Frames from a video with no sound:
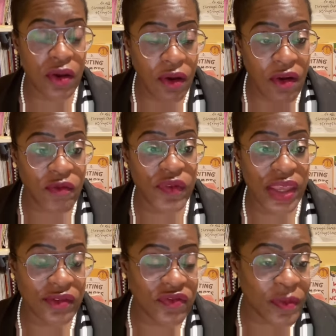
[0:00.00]
of
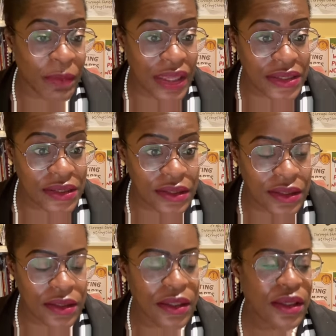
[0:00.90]

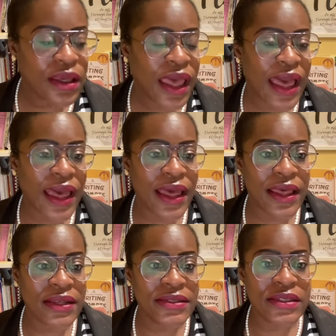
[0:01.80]
information,
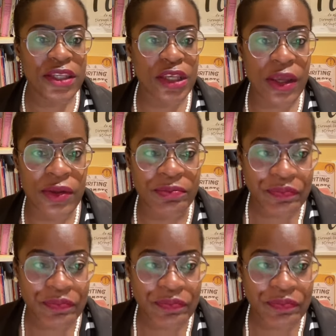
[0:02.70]
and you know,